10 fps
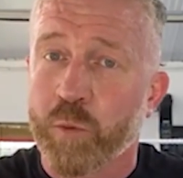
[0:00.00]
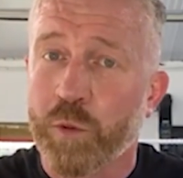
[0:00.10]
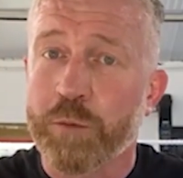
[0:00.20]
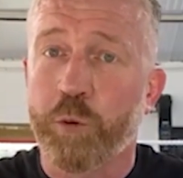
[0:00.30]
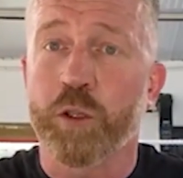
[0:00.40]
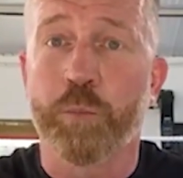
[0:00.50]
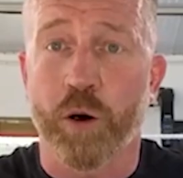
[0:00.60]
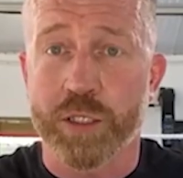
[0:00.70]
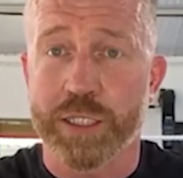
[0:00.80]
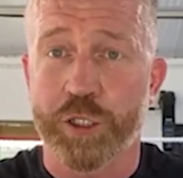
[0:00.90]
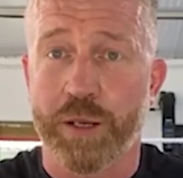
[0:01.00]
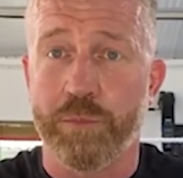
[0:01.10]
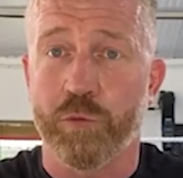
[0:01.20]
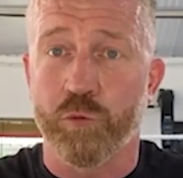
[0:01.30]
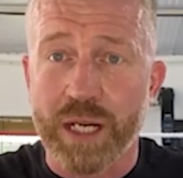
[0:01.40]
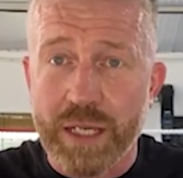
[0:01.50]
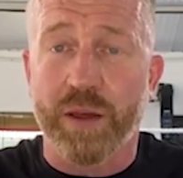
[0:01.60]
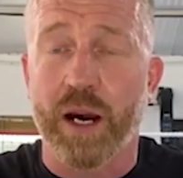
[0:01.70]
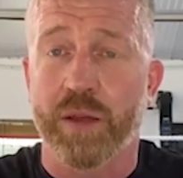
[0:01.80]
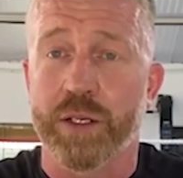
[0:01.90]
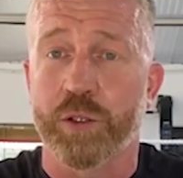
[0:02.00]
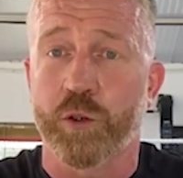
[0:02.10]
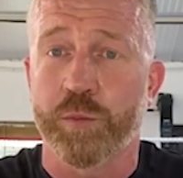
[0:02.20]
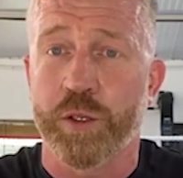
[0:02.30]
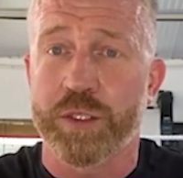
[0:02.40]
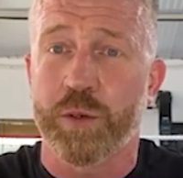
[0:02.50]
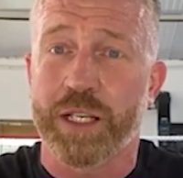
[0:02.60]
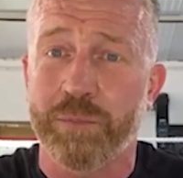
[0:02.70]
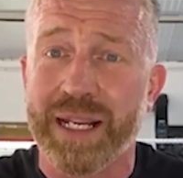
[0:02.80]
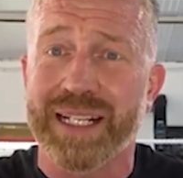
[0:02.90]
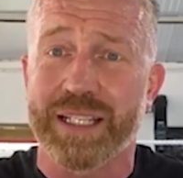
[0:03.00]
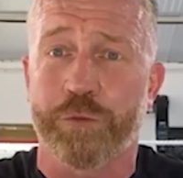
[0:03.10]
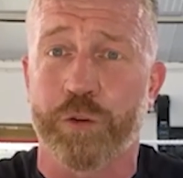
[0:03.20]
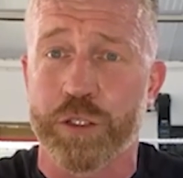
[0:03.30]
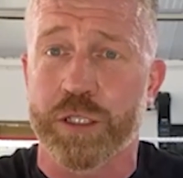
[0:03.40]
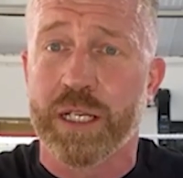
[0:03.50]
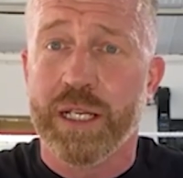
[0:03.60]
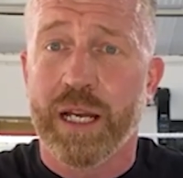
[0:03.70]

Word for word: We can put the boxing gym really at the heart of the local community. We can make a difference.